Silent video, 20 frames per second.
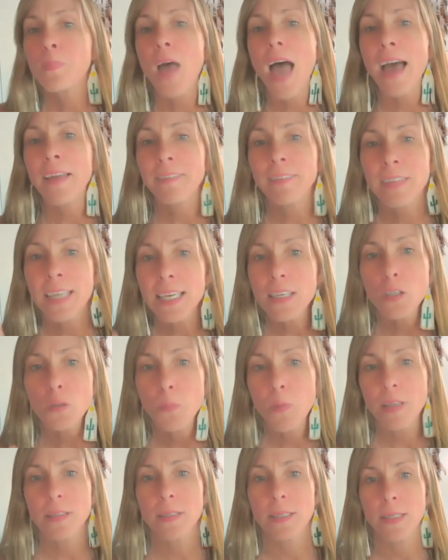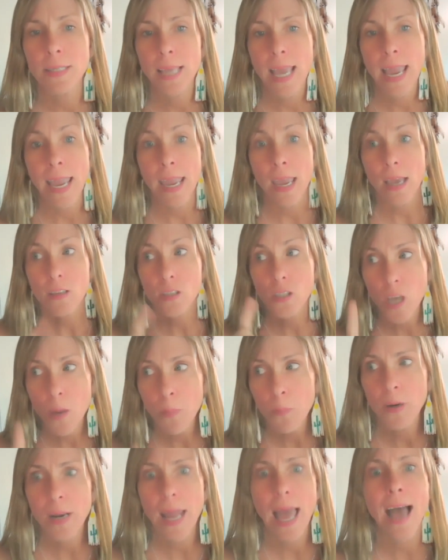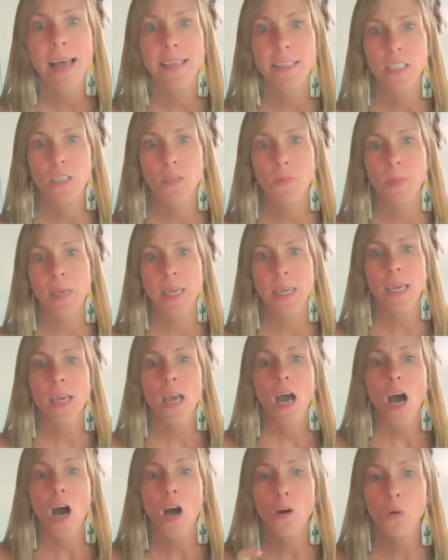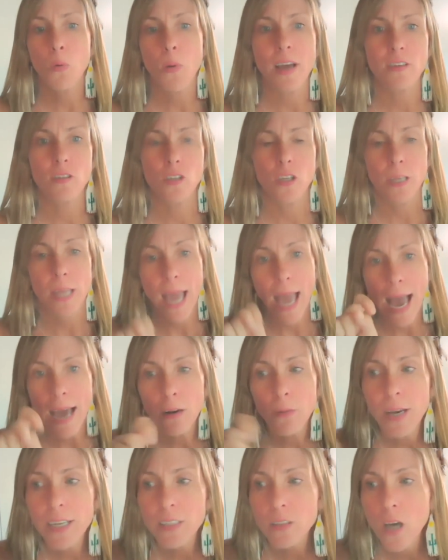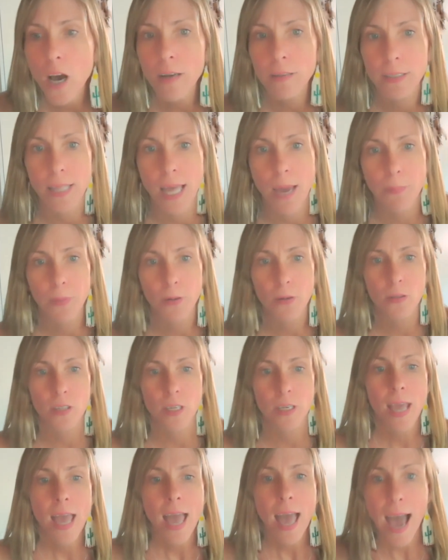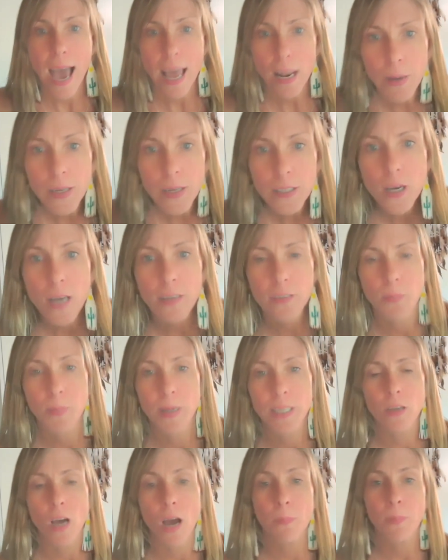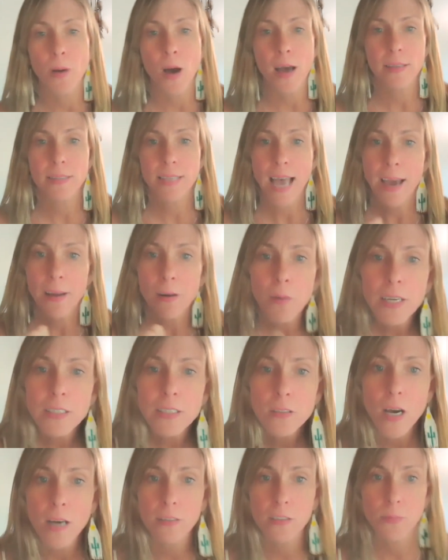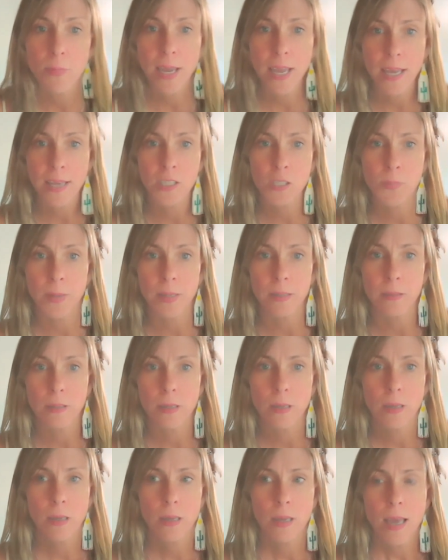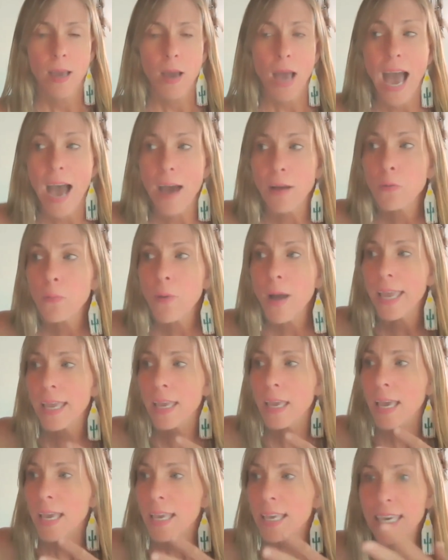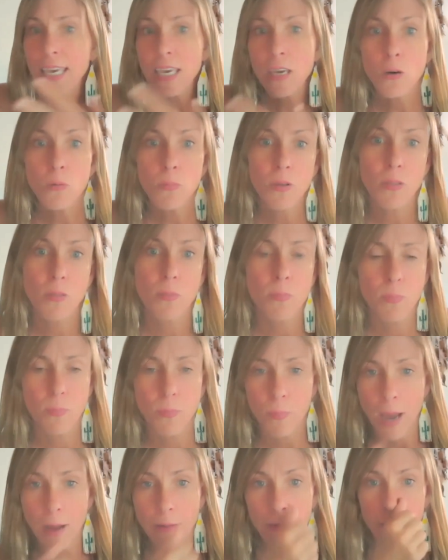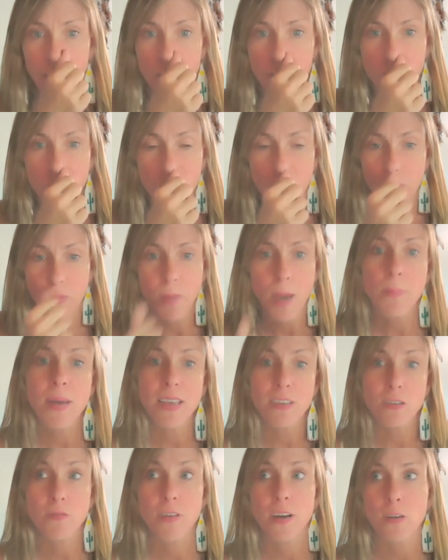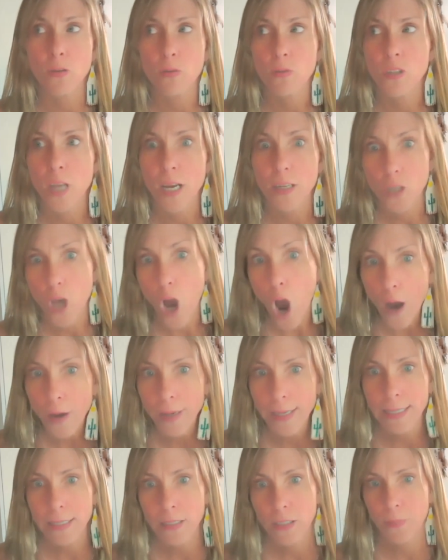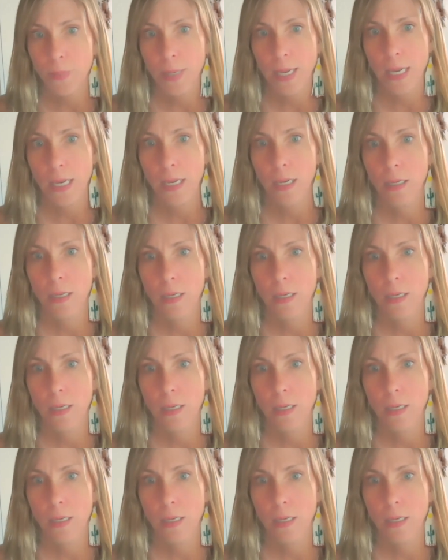At least once a day, someone asks me a question. How do I talk to that person? How do I talk to my boss? How do I talk to my husband? How do I heal with my relationship with my best friend who's not talking to me?